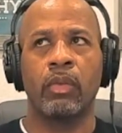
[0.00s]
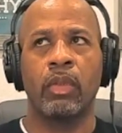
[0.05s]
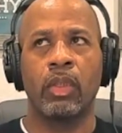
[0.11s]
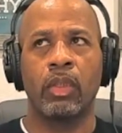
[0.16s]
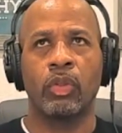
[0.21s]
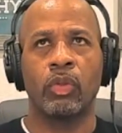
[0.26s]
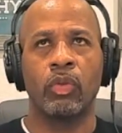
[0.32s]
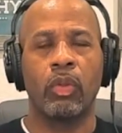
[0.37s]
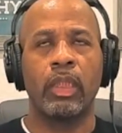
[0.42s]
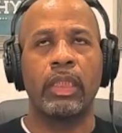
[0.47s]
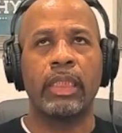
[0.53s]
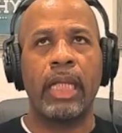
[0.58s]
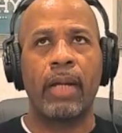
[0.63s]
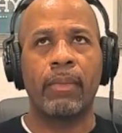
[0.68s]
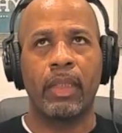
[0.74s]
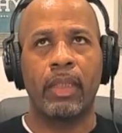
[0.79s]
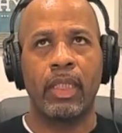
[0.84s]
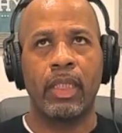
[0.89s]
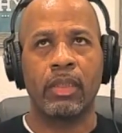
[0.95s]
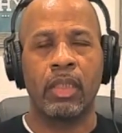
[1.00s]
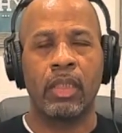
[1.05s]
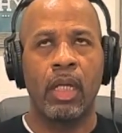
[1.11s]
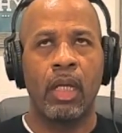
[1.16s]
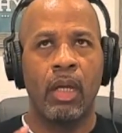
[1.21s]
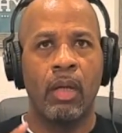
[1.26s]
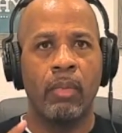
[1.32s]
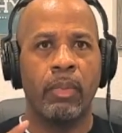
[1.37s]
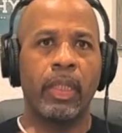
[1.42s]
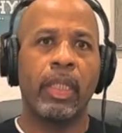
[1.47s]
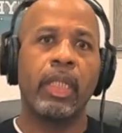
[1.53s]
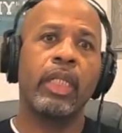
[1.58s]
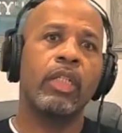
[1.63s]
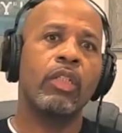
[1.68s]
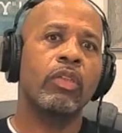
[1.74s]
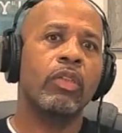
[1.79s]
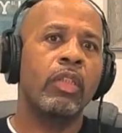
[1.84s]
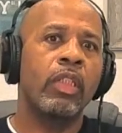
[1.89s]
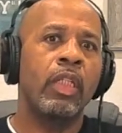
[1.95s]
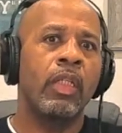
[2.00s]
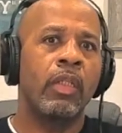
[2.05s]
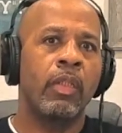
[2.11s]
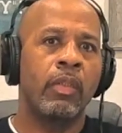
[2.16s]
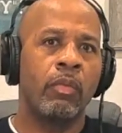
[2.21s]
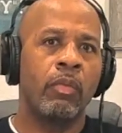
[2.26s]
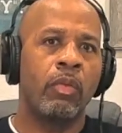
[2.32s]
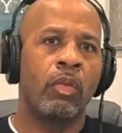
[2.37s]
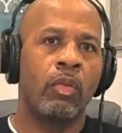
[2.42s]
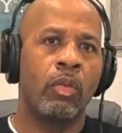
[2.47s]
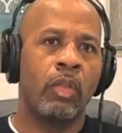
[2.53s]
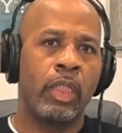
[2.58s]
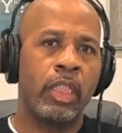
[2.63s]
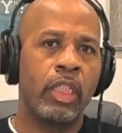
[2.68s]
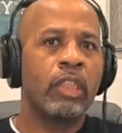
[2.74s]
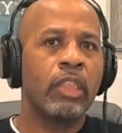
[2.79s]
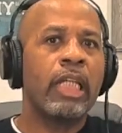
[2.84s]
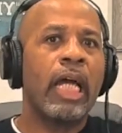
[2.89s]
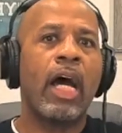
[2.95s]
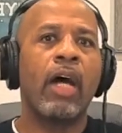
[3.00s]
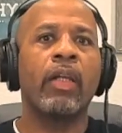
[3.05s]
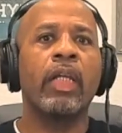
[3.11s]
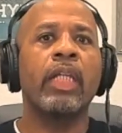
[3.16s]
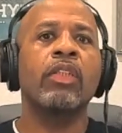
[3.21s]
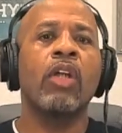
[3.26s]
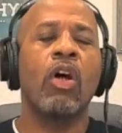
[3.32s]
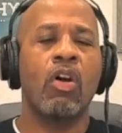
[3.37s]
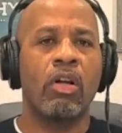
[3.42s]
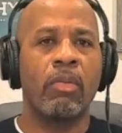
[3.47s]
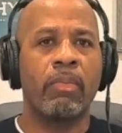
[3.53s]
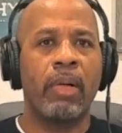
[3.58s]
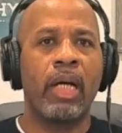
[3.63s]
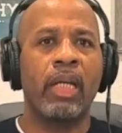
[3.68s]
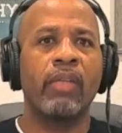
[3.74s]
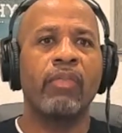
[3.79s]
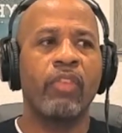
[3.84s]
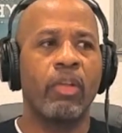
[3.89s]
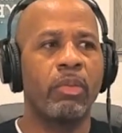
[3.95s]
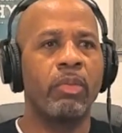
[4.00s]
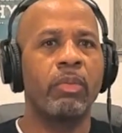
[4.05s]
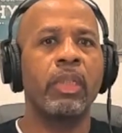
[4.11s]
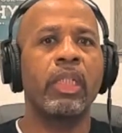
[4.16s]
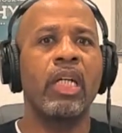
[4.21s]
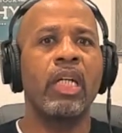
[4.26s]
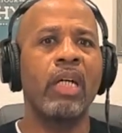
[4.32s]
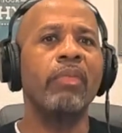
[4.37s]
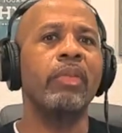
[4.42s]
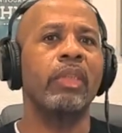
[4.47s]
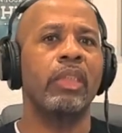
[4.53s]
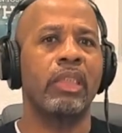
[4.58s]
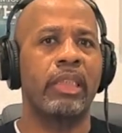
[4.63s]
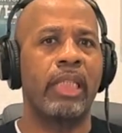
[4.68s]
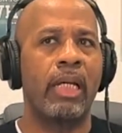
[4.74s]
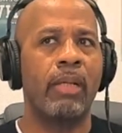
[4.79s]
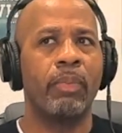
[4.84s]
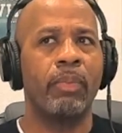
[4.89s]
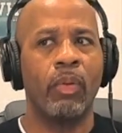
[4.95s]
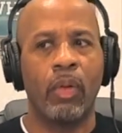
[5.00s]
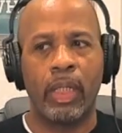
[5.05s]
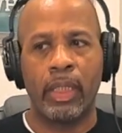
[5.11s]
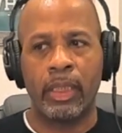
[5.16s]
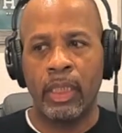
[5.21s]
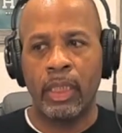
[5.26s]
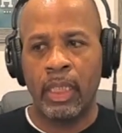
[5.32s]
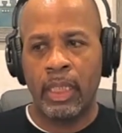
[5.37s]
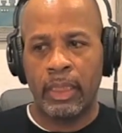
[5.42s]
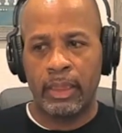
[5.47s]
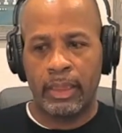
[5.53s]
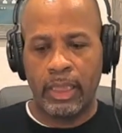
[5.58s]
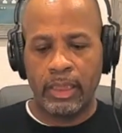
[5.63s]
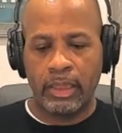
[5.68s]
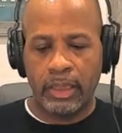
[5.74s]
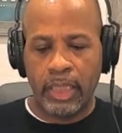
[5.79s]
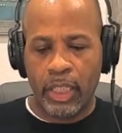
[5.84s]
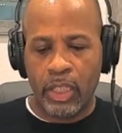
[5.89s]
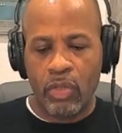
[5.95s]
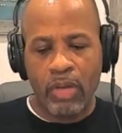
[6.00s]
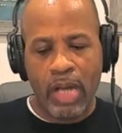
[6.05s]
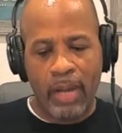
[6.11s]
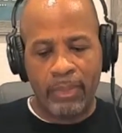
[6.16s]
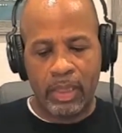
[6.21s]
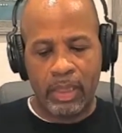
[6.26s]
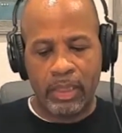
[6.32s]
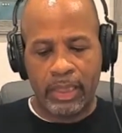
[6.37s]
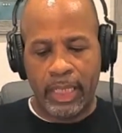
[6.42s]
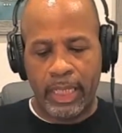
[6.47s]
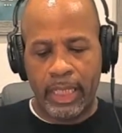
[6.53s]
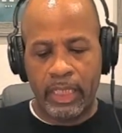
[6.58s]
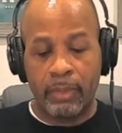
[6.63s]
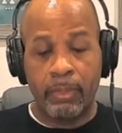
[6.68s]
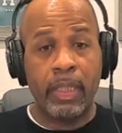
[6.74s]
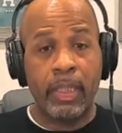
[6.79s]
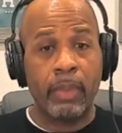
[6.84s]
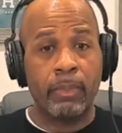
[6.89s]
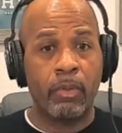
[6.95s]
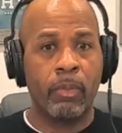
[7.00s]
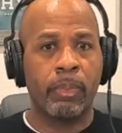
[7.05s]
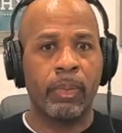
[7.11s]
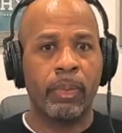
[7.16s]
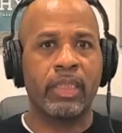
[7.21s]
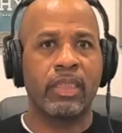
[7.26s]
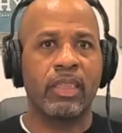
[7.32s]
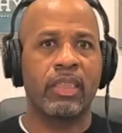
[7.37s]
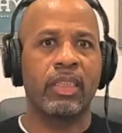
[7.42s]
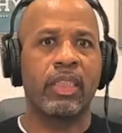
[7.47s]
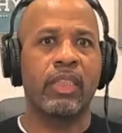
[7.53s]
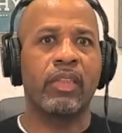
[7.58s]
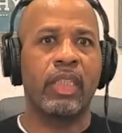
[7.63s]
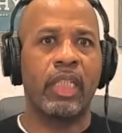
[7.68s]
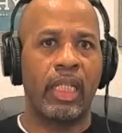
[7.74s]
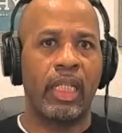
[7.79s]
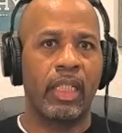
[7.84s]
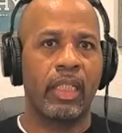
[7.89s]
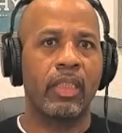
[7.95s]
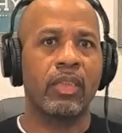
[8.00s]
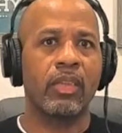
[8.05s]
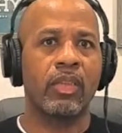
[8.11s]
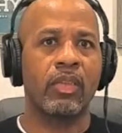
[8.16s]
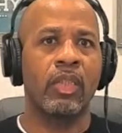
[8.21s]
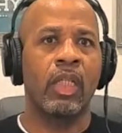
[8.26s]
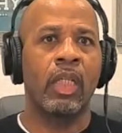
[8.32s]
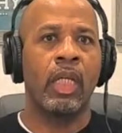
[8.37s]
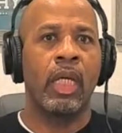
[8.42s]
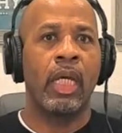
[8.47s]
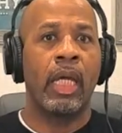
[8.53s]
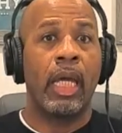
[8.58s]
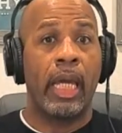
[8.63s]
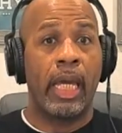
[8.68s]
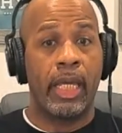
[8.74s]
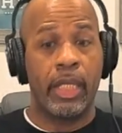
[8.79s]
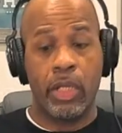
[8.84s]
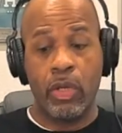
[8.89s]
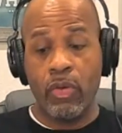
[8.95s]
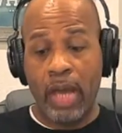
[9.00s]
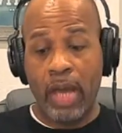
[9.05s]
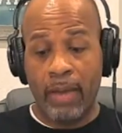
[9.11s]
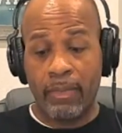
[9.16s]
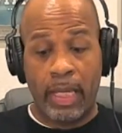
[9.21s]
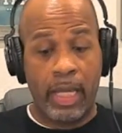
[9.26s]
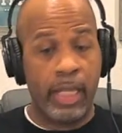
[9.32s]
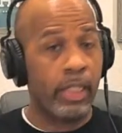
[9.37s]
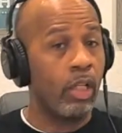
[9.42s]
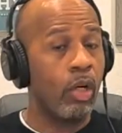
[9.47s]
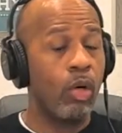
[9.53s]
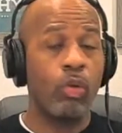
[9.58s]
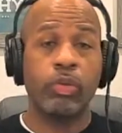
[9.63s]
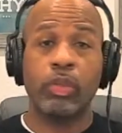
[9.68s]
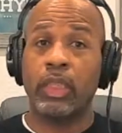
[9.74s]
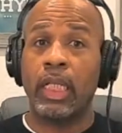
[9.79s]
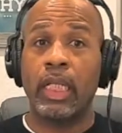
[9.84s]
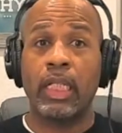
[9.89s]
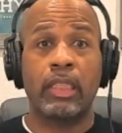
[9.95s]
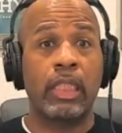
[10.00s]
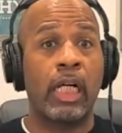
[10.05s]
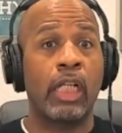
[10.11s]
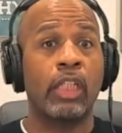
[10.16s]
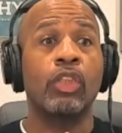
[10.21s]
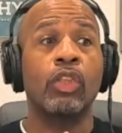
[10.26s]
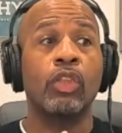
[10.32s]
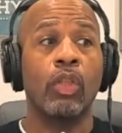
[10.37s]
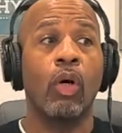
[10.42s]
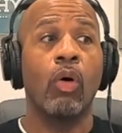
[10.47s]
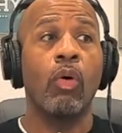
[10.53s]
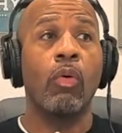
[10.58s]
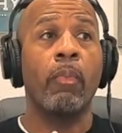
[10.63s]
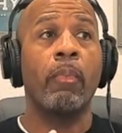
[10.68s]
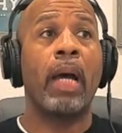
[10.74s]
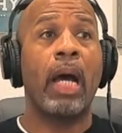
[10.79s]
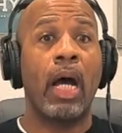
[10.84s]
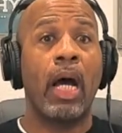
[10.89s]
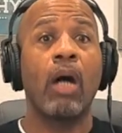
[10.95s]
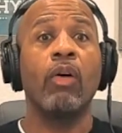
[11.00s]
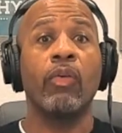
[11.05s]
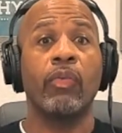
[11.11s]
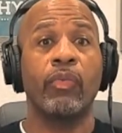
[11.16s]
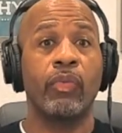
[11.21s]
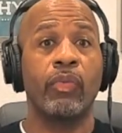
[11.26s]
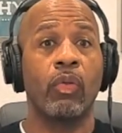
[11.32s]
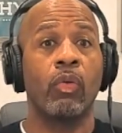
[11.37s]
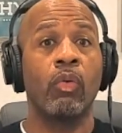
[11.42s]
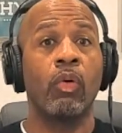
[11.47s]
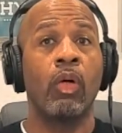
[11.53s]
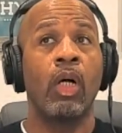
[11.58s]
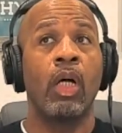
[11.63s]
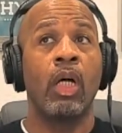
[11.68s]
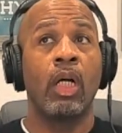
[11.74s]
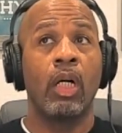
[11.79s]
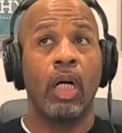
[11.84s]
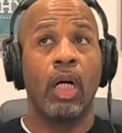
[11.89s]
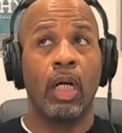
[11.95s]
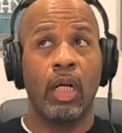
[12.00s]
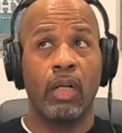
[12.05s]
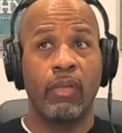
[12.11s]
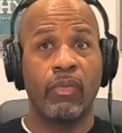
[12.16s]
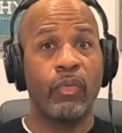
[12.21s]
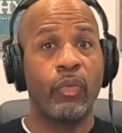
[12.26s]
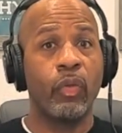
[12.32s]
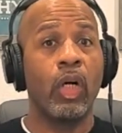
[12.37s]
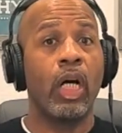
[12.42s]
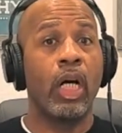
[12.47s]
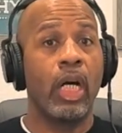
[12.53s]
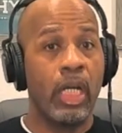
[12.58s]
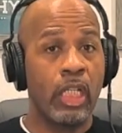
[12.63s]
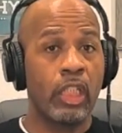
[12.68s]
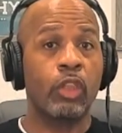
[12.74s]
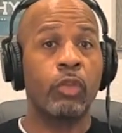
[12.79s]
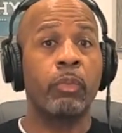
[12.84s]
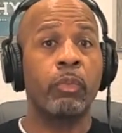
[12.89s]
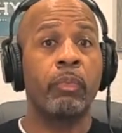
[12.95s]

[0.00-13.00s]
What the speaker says: shortly after this. But here's how they talk about it from a recovery standpoint. They say you have to change people, places, and things. And those things are so powerful for us